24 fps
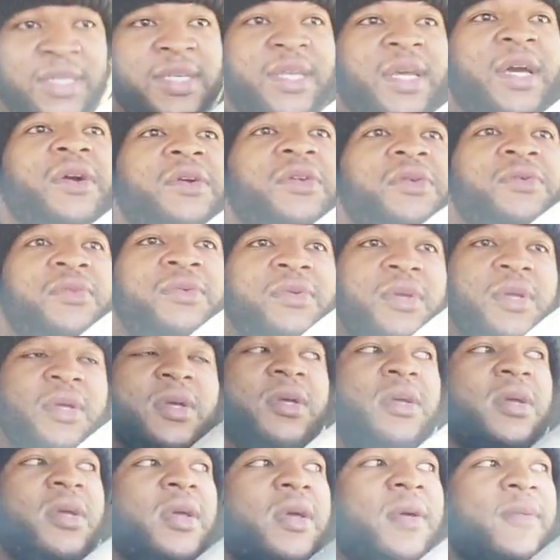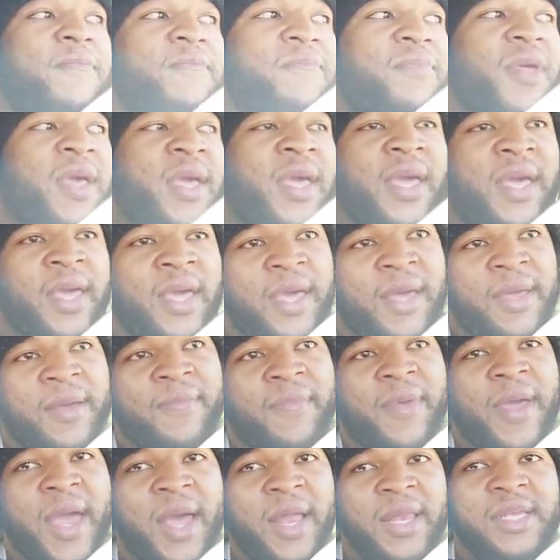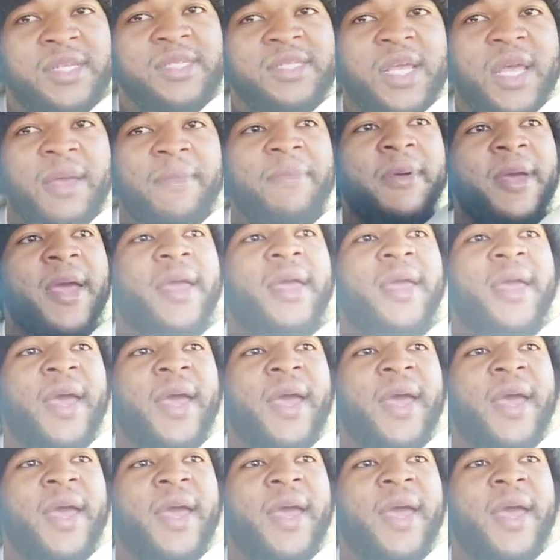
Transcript: to tell you. And Ellie Seckbach